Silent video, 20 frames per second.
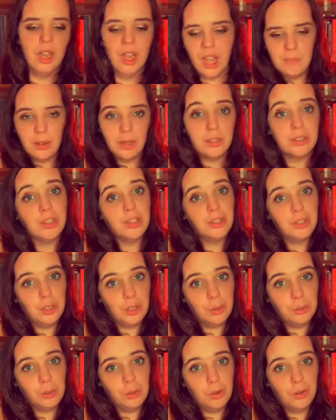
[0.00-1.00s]
because I
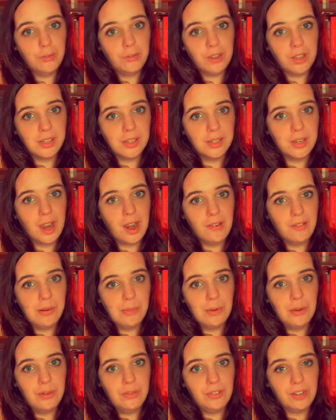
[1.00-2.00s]
do love a scary
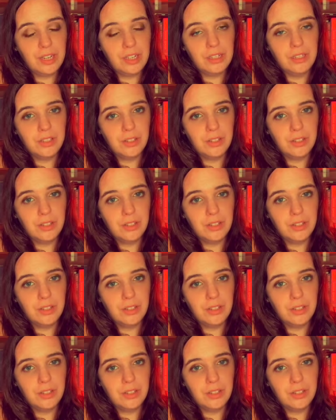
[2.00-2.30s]
movie.